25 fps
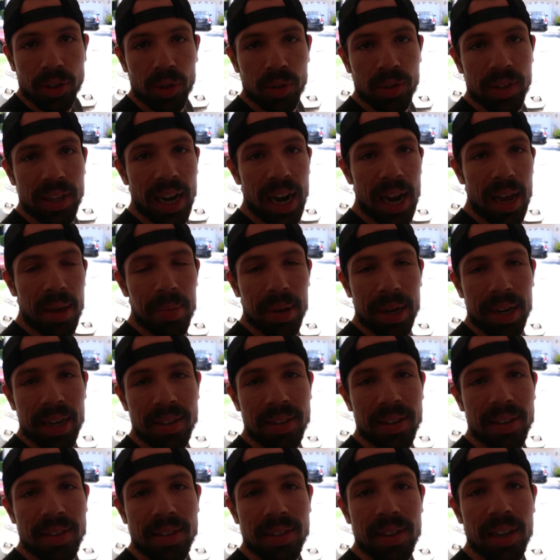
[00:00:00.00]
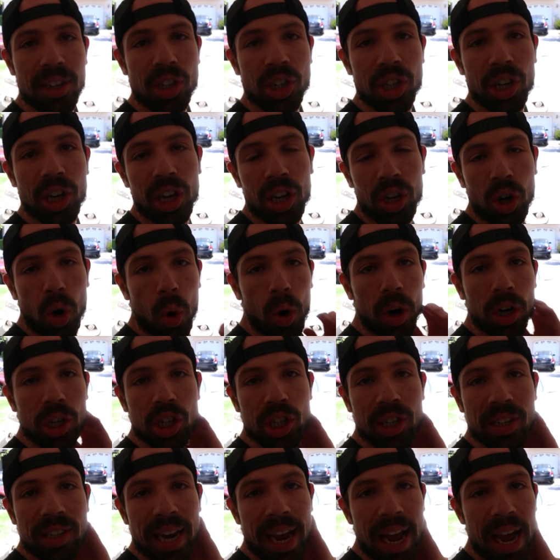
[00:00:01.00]
So today, because it's such a
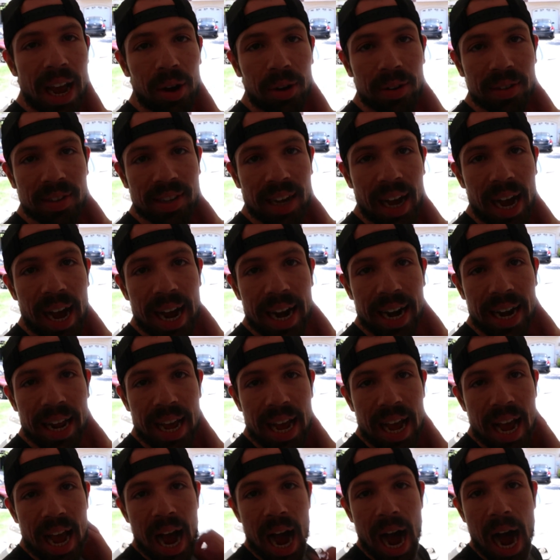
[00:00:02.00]
gorgeous day outside,